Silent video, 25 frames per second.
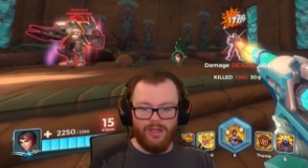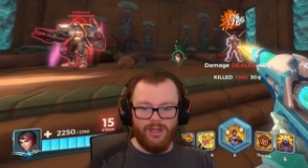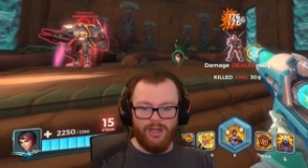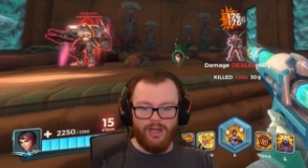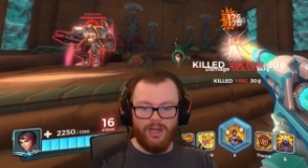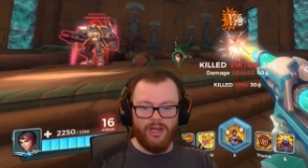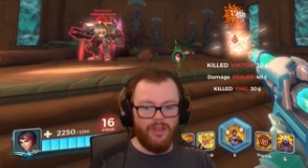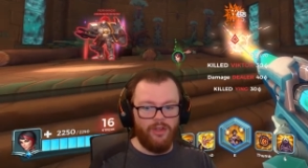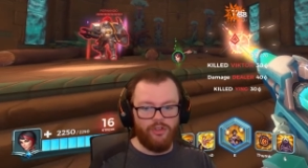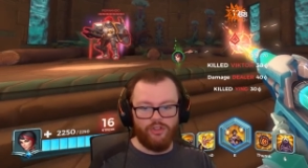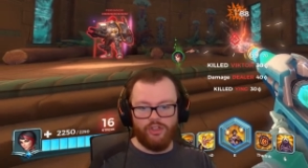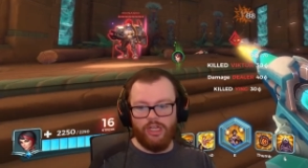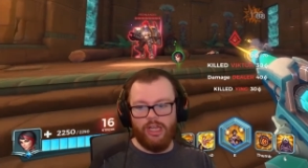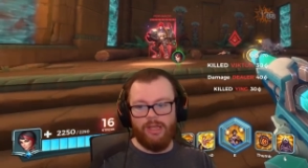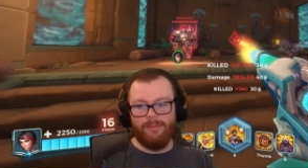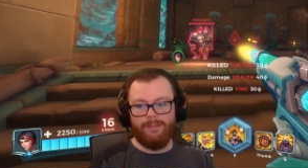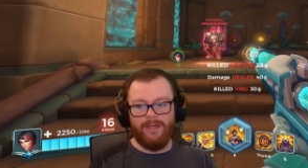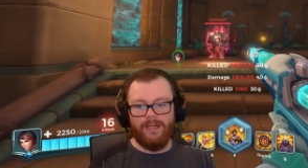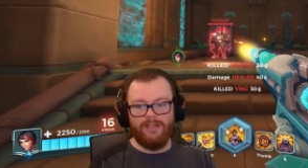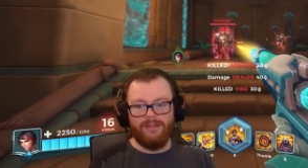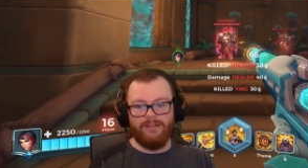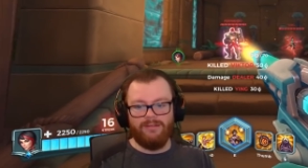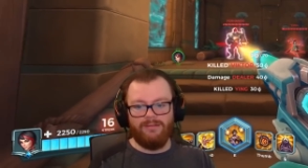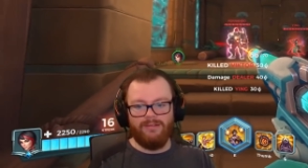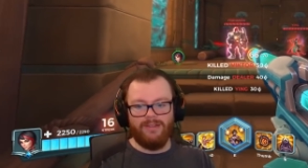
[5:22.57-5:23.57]
on the
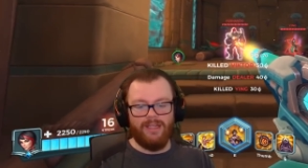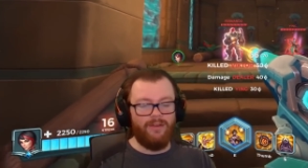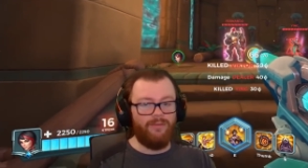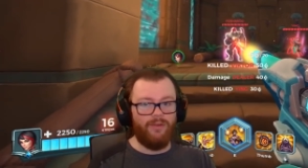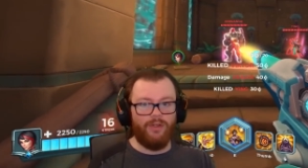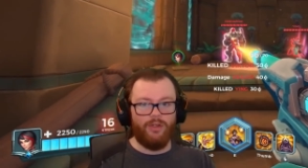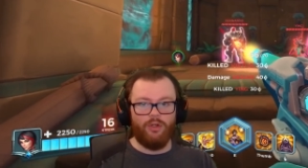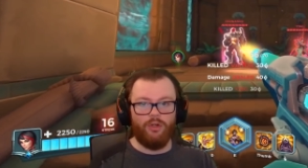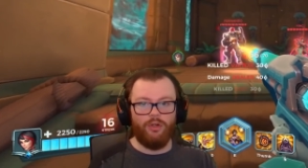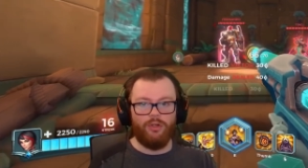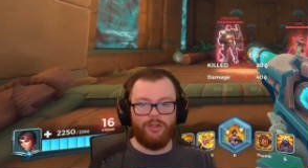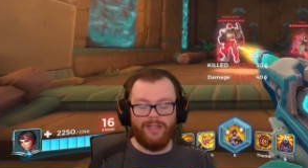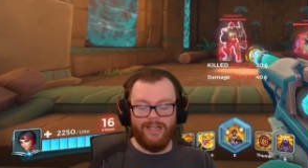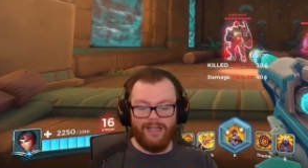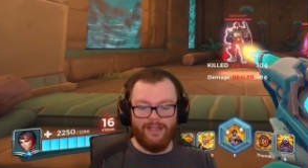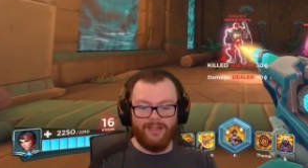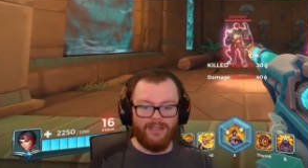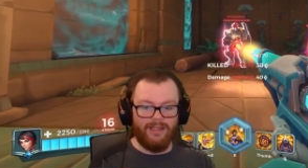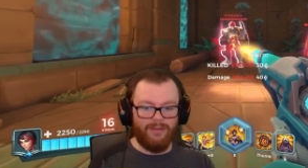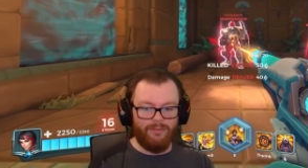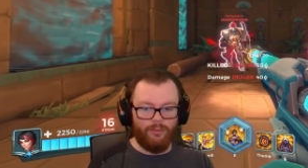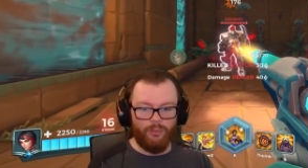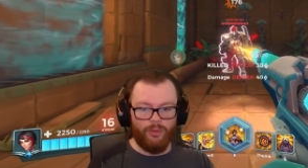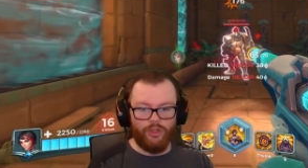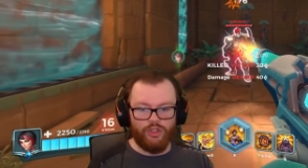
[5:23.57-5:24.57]
champion, given her kit,
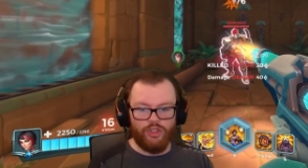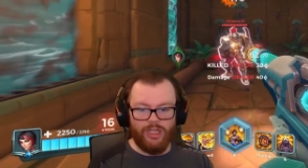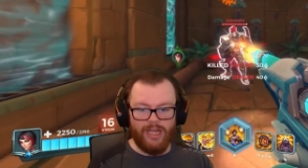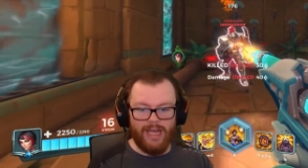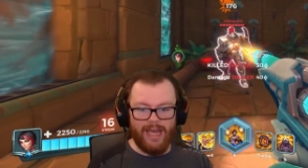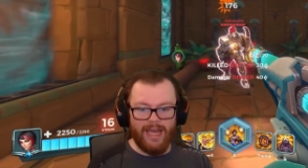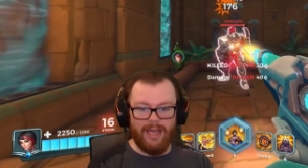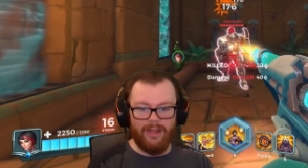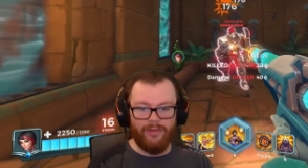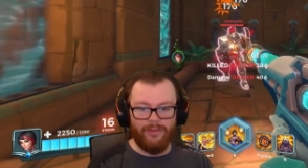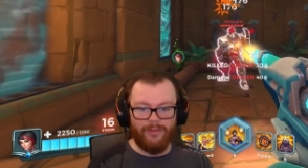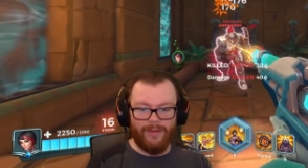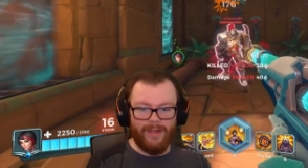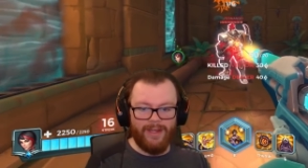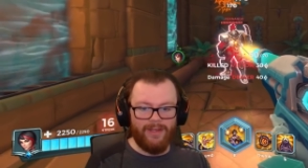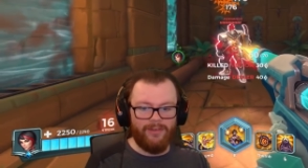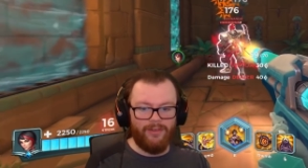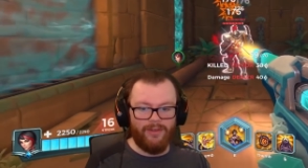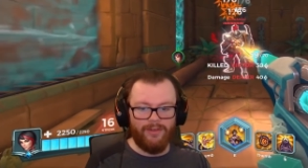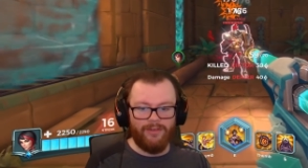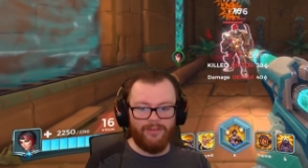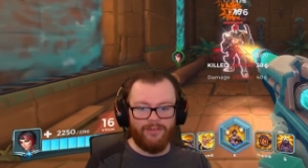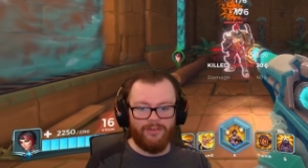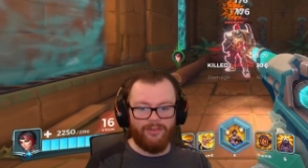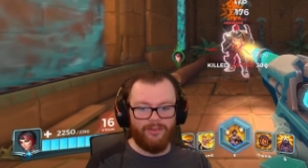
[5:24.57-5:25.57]
given what she has, is
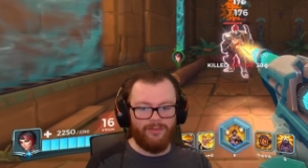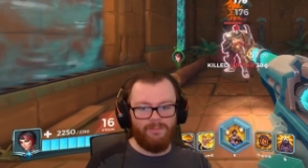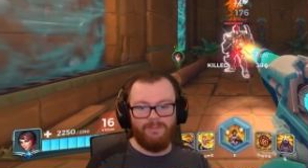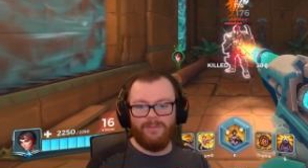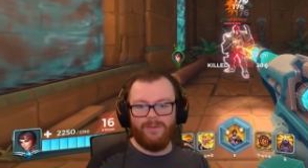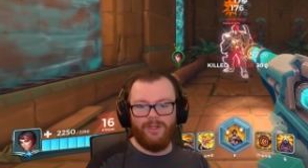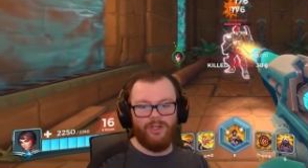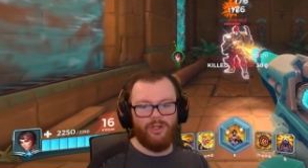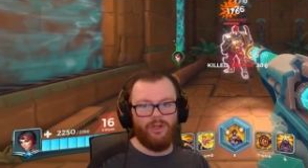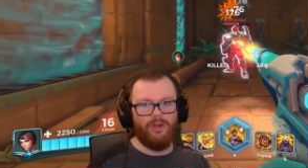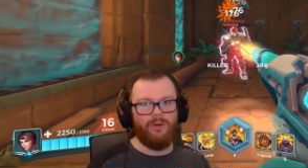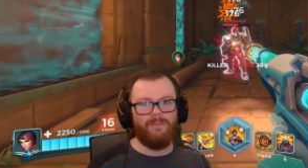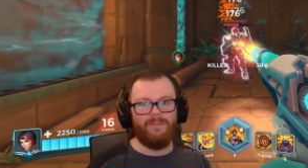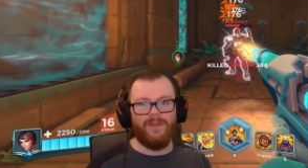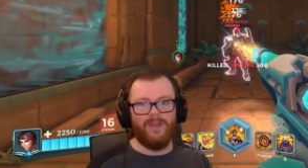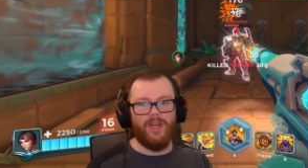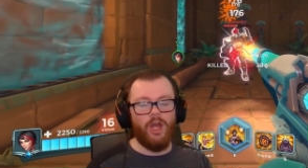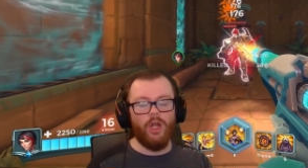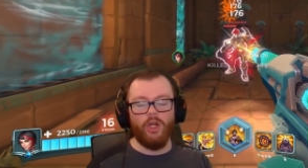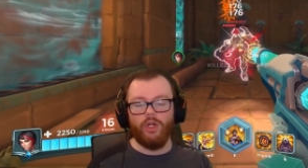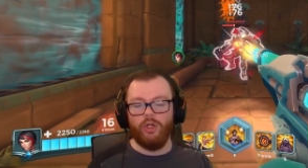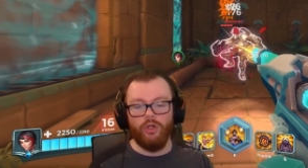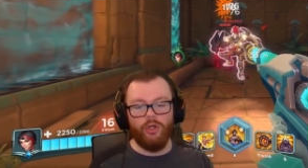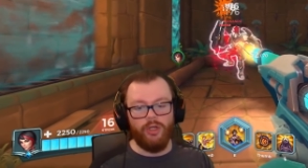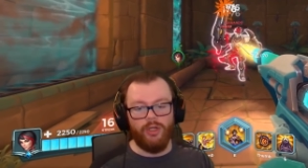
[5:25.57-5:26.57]
it, you know,
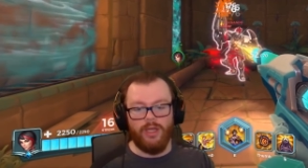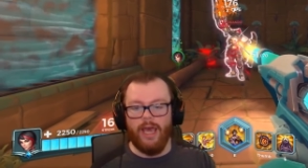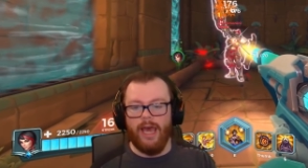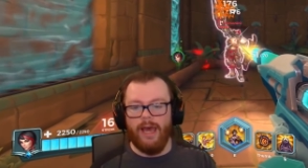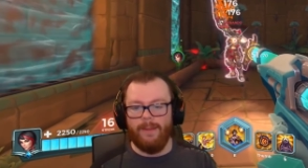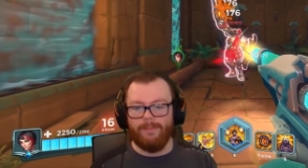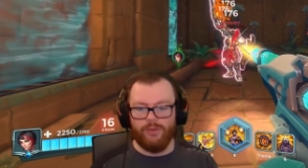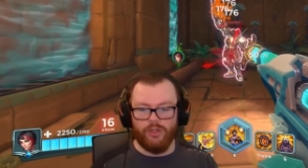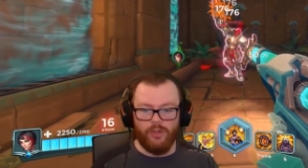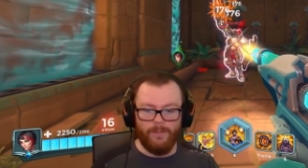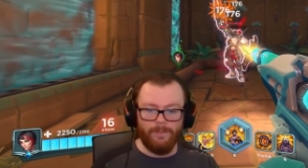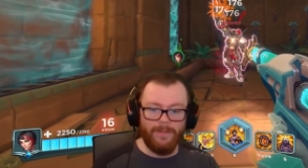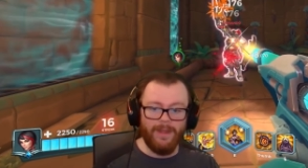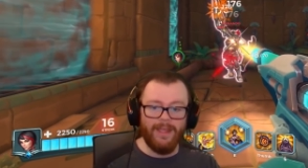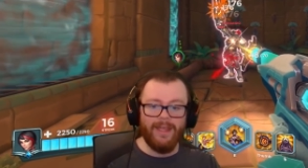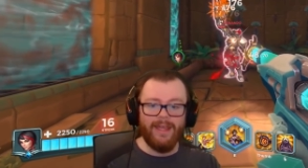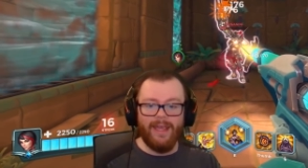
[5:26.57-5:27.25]
a good option?